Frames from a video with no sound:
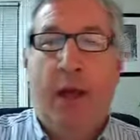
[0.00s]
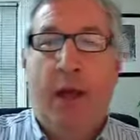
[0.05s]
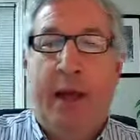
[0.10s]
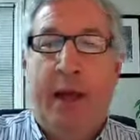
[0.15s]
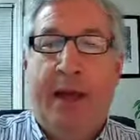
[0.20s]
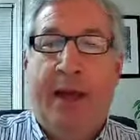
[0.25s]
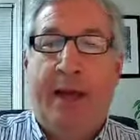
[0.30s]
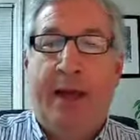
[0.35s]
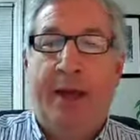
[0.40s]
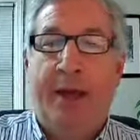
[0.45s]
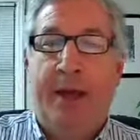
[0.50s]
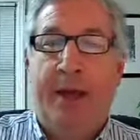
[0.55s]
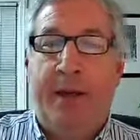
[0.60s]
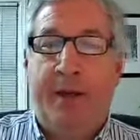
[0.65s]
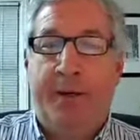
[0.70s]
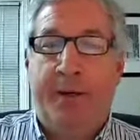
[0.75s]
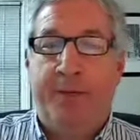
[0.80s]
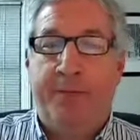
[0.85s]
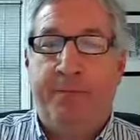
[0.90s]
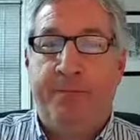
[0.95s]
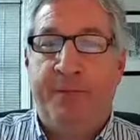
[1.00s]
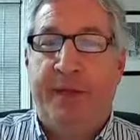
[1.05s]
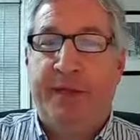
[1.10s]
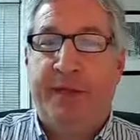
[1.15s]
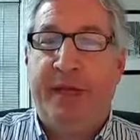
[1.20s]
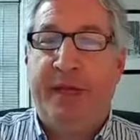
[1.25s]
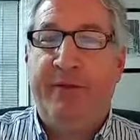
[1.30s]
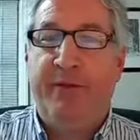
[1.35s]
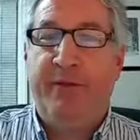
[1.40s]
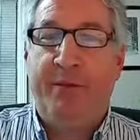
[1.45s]
And
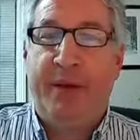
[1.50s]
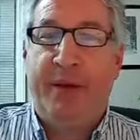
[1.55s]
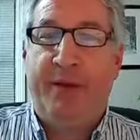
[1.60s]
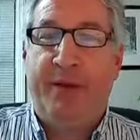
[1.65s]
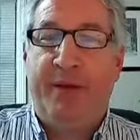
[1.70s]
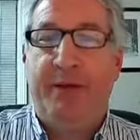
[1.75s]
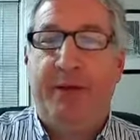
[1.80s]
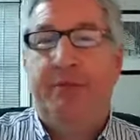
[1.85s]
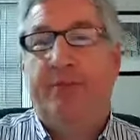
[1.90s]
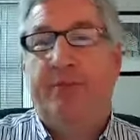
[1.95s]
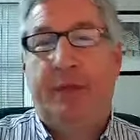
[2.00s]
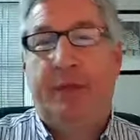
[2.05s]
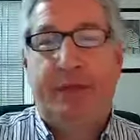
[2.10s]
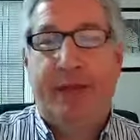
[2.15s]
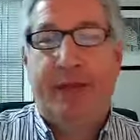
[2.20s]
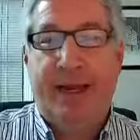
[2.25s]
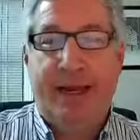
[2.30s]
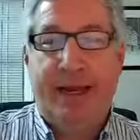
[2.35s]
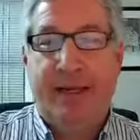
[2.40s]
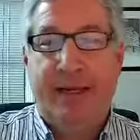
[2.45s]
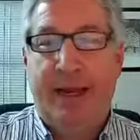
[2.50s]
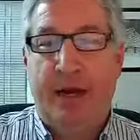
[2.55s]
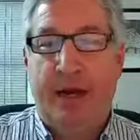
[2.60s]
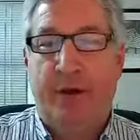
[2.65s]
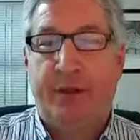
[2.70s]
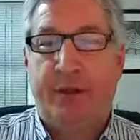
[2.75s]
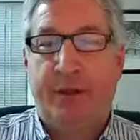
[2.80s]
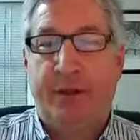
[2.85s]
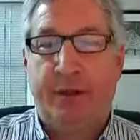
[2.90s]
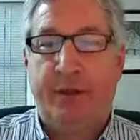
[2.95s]
the scientific method, it's a
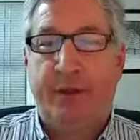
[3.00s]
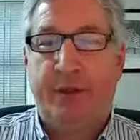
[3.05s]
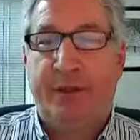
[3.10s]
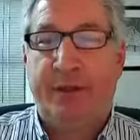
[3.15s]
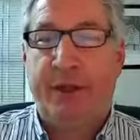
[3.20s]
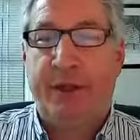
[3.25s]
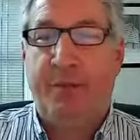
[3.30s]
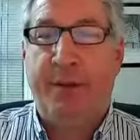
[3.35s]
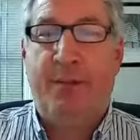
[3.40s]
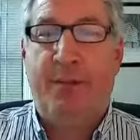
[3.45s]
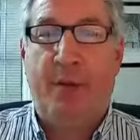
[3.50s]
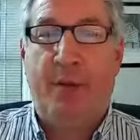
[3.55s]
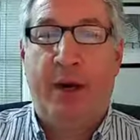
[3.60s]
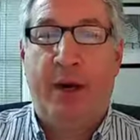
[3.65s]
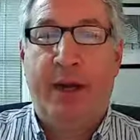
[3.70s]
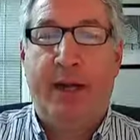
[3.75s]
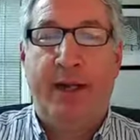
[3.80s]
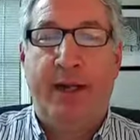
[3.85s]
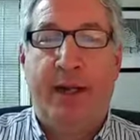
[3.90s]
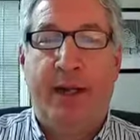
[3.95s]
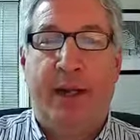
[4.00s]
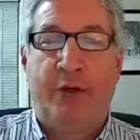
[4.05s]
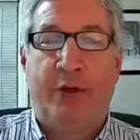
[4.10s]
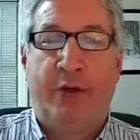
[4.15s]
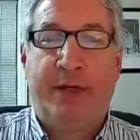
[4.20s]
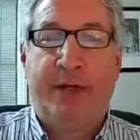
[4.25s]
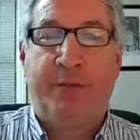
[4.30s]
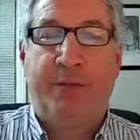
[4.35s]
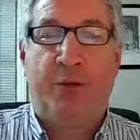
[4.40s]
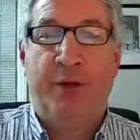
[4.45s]
handout. Cell membrane and
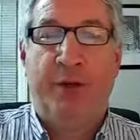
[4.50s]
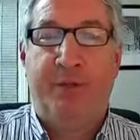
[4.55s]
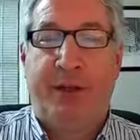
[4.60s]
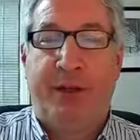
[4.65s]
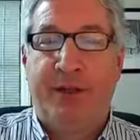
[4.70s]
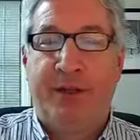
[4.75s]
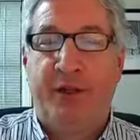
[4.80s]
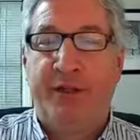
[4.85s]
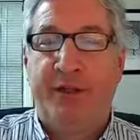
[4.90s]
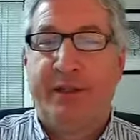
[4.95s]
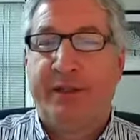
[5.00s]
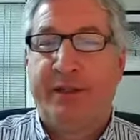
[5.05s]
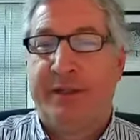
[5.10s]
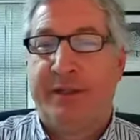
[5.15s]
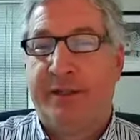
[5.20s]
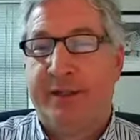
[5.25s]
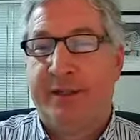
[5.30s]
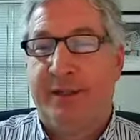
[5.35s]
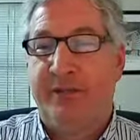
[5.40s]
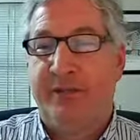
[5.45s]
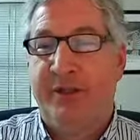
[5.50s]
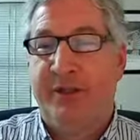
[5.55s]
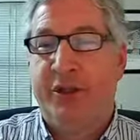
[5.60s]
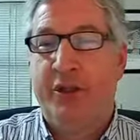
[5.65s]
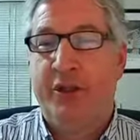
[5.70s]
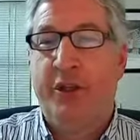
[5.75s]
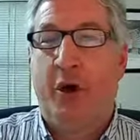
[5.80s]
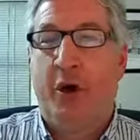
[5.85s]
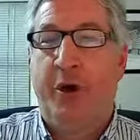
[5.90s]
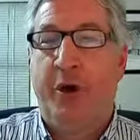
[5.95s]
transport and mitosis and cell
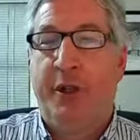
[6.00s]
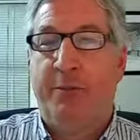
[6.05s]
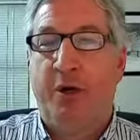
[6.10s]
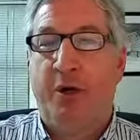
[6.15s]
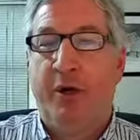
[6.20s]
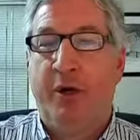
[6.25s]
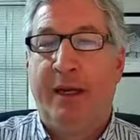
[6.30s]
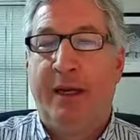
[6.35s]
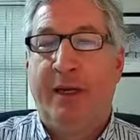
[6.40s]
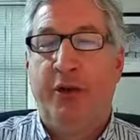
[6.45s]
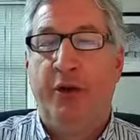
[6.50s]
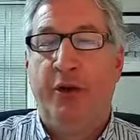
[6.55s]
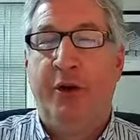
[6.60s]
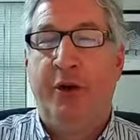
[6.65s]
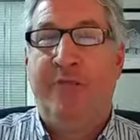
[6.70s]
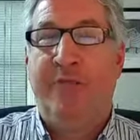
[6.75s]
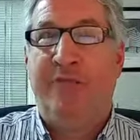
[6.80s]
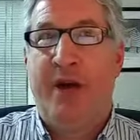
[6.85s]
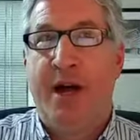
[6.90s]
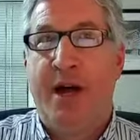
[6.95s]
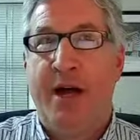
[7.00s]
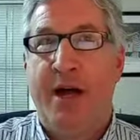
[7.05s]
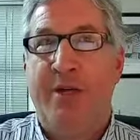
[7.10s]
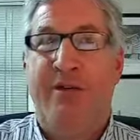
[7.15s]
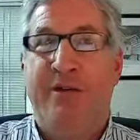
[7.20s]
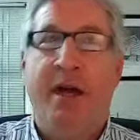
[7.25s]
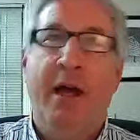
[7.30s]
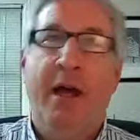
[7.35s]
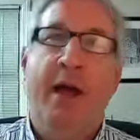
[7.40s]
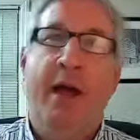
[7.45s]
division are in the book in Unit
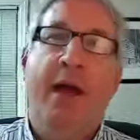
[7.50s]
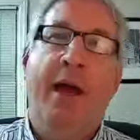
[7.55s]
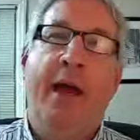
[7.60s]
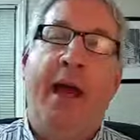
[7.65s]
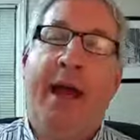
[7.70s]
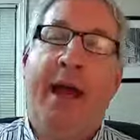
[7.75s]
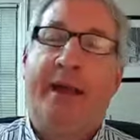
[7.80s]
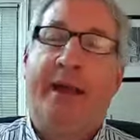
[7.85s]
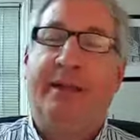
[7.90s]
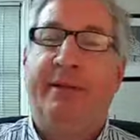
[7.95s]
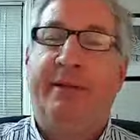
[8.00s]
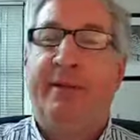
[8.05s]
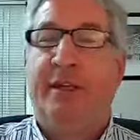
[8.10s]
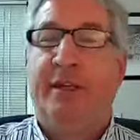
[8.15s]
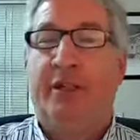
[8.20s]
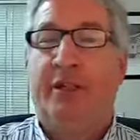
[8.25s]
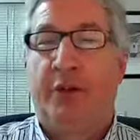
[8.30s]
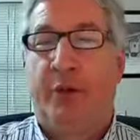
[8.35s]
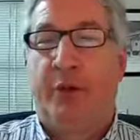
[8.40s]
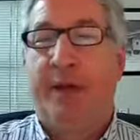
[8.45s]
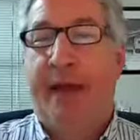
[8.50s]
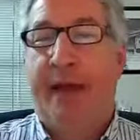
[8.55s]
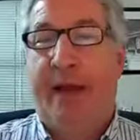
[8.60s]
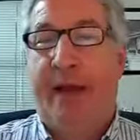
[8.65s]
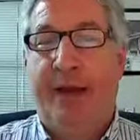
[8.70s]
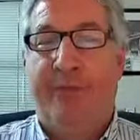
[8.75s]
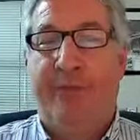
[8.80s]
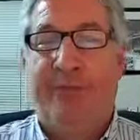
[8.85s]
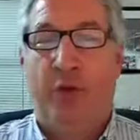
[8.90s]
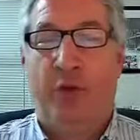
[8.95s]
5, Activities 3
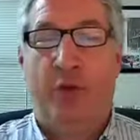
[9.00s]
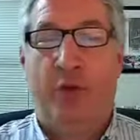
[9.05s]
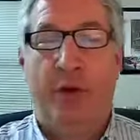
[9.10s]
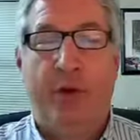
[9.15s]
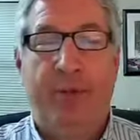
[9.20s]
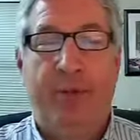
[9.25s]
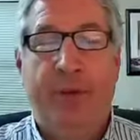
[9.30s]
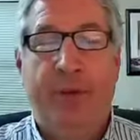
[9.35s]
and 4.